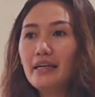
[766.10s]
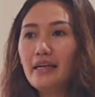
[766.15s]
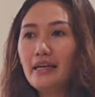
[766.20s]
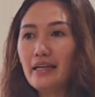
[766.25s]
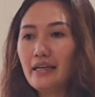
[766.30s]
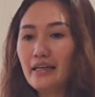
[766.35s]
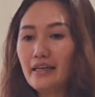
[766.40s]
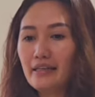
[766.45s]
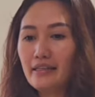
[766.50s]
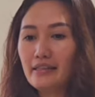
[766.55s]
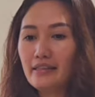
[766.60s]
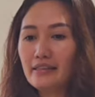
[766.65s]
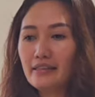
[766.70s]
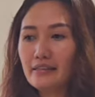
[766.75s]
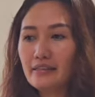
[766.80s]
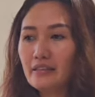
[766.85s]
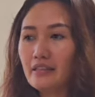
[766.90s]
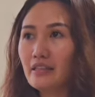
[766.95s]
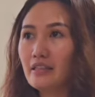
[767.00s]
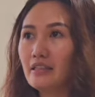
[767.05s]

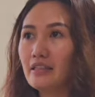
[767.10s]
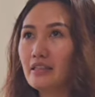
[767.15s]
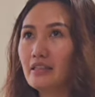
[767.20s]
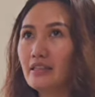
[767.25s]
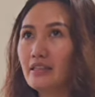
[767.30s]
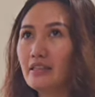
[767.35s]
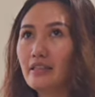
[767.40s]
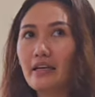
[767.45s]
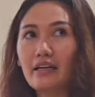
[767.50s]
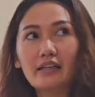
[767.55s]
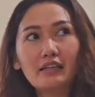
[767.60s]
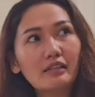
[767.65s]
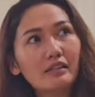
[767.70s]
And like